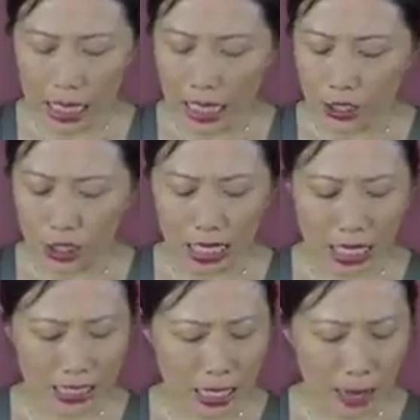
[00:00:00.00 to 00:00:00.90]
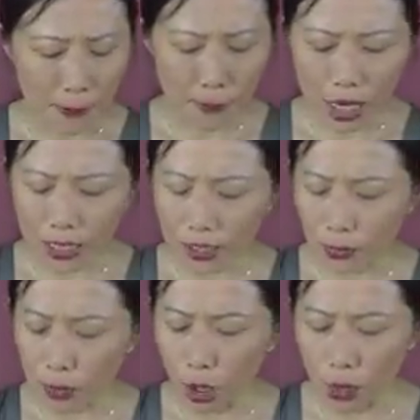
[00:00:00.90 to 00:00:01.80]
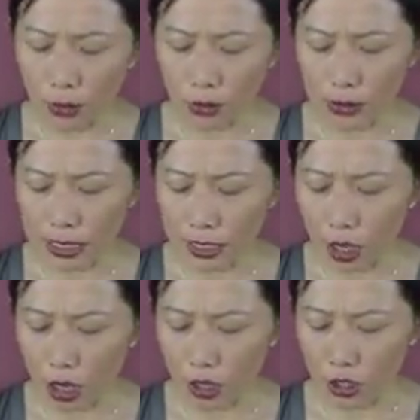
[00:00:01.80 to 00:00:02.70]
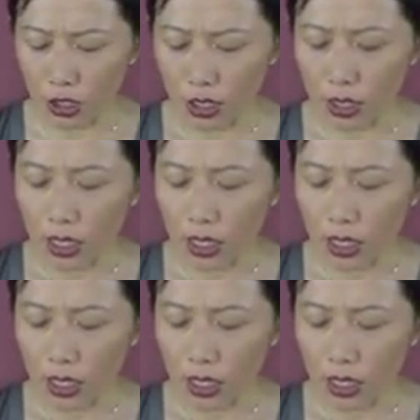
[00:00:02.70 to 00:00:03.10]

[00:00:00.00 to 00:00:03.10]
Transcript: and she had mind abdominal massage,